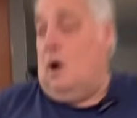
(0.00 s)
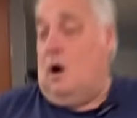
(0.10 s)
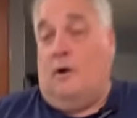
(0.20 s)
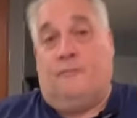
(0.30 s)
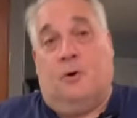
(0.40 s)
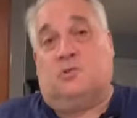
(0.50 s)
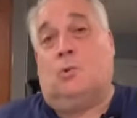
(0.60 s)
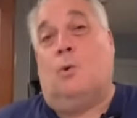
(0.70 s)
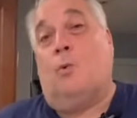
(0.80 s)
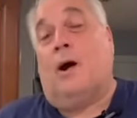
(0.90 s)
All right, folks.
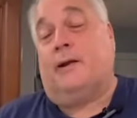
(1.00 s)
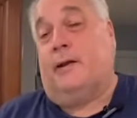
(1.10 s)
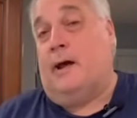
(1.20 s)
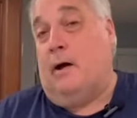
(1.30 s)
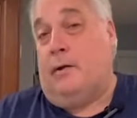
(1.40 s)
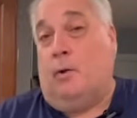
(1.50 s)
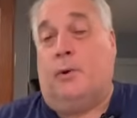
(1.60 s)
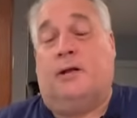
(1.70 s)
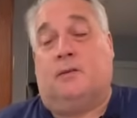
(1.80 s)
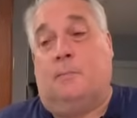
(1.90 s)
So we'll wind it down here. We
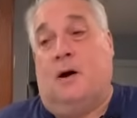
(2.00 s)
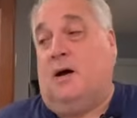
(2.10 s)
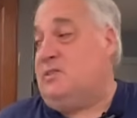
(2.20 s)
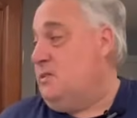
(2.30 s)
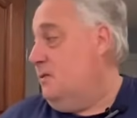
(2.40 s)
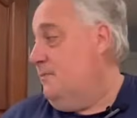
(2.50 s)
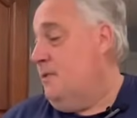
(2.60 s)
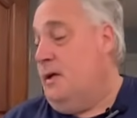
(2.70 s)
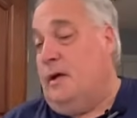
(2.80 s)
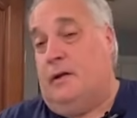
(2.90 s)
got the pasta
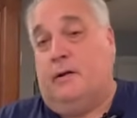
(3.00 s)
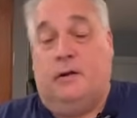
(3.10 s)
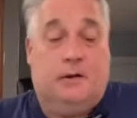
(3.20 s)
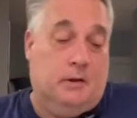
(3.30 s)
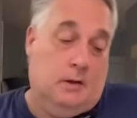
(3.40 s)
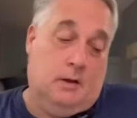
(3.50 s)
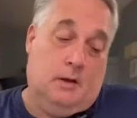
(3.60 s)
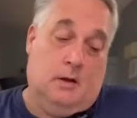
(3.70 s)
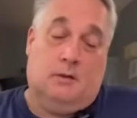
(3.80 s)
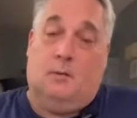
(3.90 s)
in.
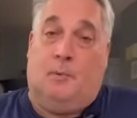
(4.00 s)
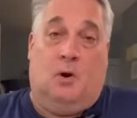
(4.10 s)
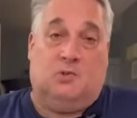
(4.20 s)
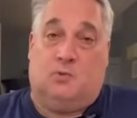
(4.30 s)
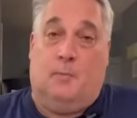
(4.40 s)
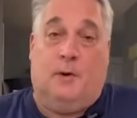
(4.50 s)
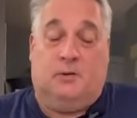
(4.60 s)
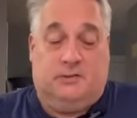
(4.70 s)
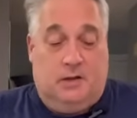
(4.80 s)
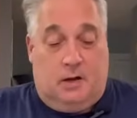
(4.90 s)
The balls are
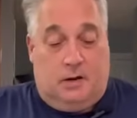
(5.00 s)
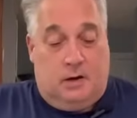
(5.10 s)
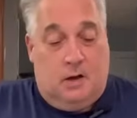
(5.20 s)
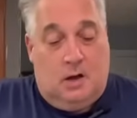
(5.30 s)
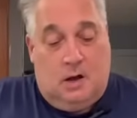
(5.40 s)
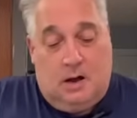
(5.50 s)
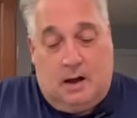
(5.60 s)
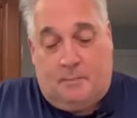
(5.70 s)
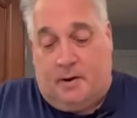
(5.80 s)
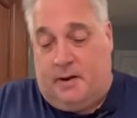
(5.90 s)
about done.
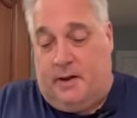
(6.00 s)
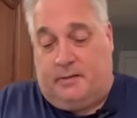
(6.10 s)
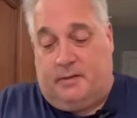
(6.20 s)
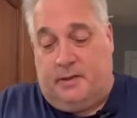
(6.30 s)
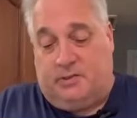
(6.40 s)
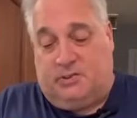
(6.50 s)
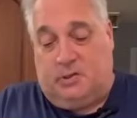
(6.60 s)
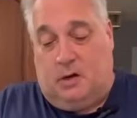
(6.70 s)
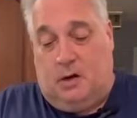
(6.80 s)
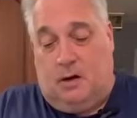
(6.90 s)
I'm gonna hit this
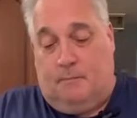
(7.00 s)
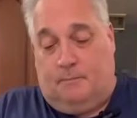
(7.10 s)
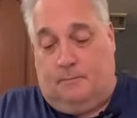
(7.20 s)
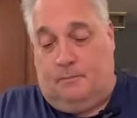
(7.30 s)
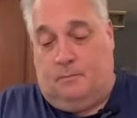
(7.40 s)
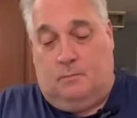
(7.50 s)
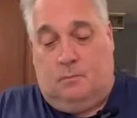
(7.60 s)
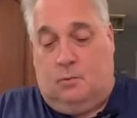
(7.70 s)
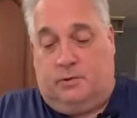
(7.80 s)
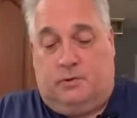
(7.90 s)

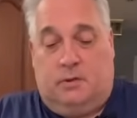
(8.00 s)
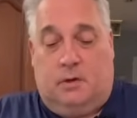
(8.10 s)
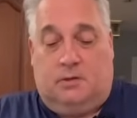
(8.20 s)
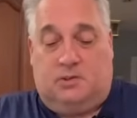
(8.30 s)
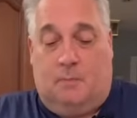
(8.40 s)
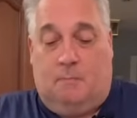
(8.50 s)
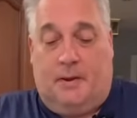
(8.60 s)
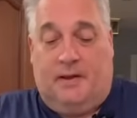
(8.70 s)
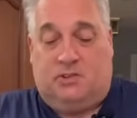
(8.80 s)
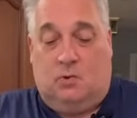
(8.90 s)
with some
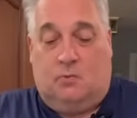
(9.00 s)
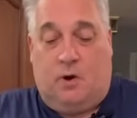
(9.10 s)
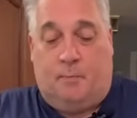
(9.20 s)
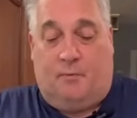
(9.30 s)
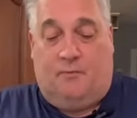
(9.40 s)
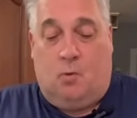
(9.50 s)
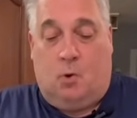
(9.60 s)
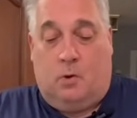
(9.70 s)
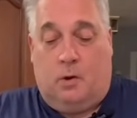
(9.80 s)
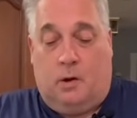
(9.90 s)
basil right
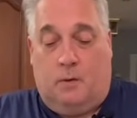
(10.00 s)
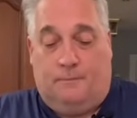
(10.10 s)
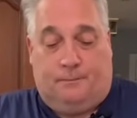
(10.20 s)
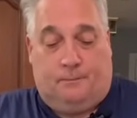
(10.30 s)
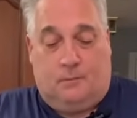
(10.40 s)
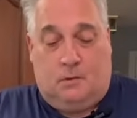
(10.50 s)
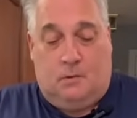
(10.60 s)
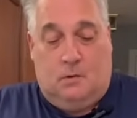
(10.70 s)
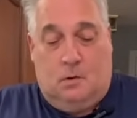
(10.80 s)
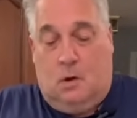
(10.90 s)
before
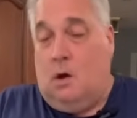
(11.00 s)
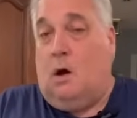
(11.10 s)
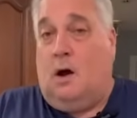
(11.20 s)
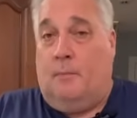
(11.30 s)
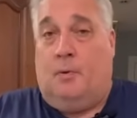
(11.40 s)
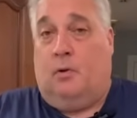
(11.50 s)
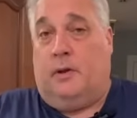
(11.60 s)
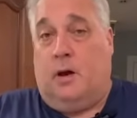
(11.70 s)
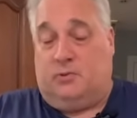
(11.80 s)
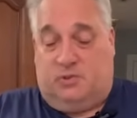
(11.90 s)
I pull
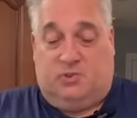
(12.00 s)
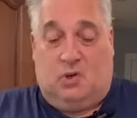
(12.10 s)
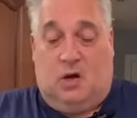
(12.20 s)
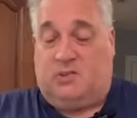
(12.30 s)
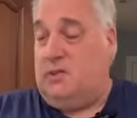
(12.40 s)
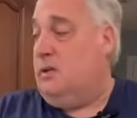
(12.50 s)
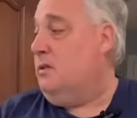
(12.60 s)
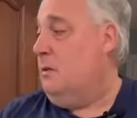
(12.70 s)
it out to sauce it.